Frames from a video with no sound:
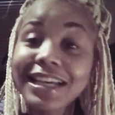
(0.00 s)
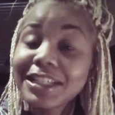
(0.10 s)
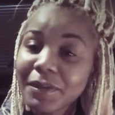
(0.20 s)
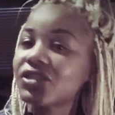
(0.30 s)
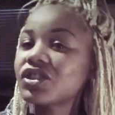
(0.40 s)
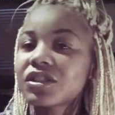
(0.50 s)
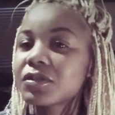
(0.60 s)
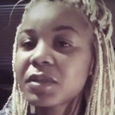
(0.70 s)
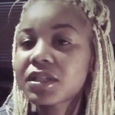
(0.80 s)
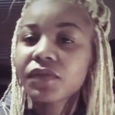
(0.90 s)
especially just
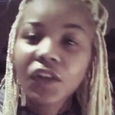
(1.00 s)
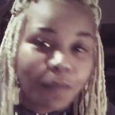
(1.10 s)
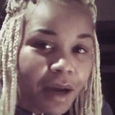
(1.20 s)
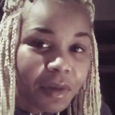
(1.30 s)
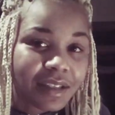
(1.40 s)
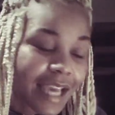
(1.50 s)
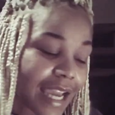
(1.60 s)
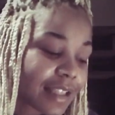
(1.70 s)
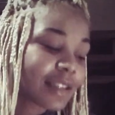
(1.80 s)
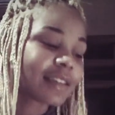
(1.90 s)
specifically mama, daddy,